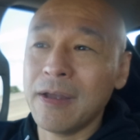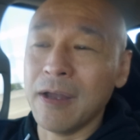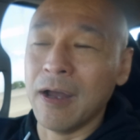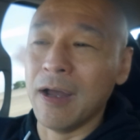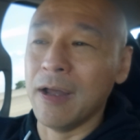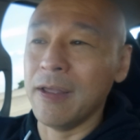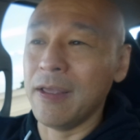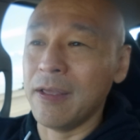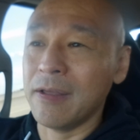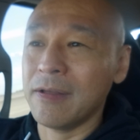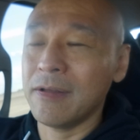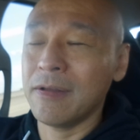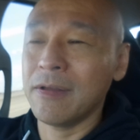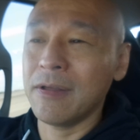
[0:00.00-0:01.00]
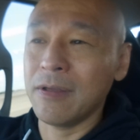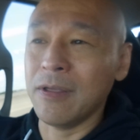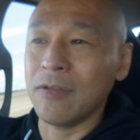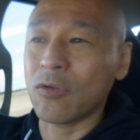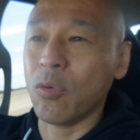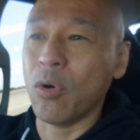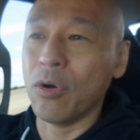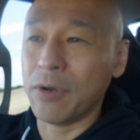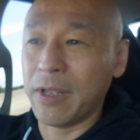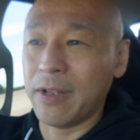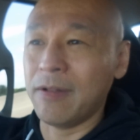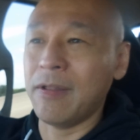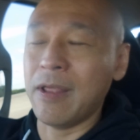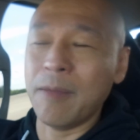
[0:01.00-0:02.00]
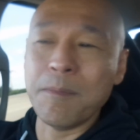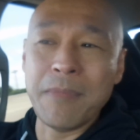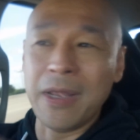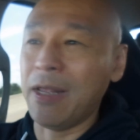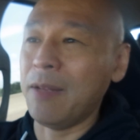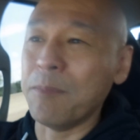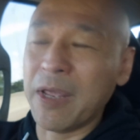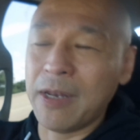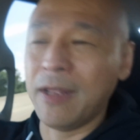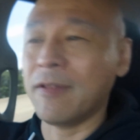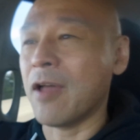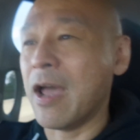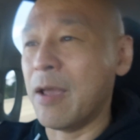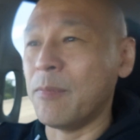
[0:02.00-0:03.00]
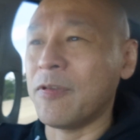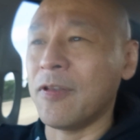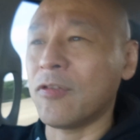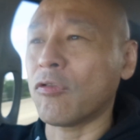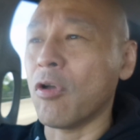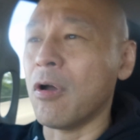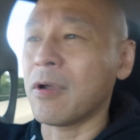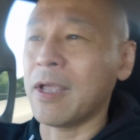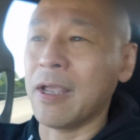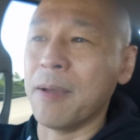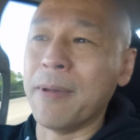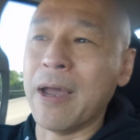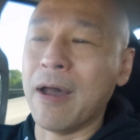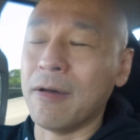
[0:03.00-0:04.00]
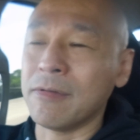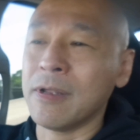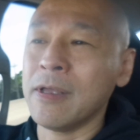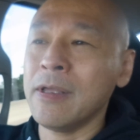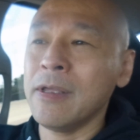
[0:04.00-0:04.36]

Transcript: uh, is quoted many, many times as talking about,